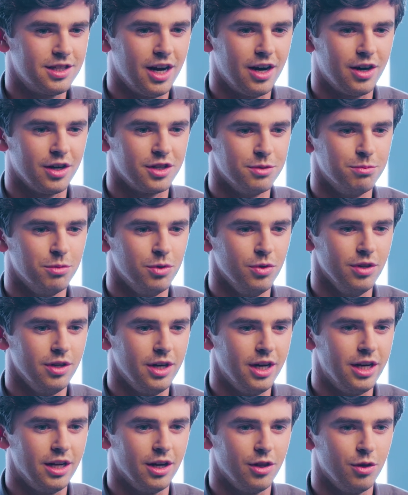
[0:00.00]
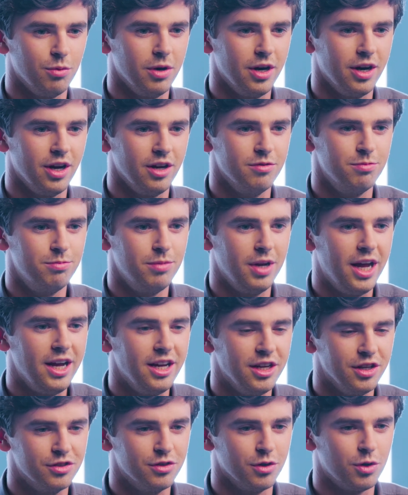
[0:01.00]
character, more than any other one I've
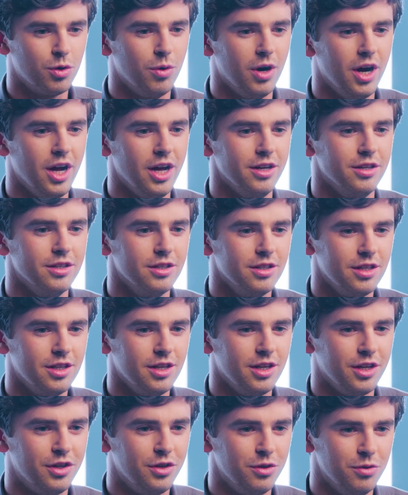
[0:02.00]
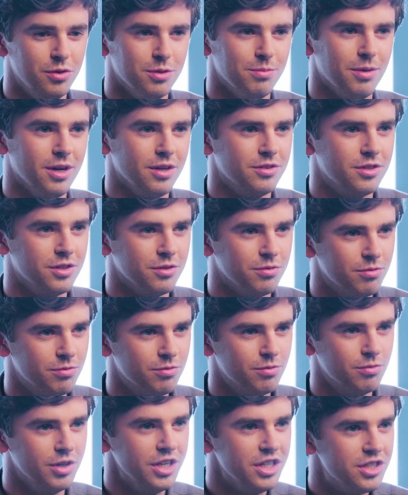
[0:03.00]
played, required a huge amount of
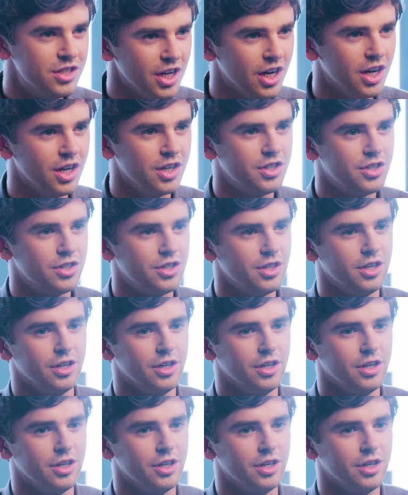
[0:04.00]
research,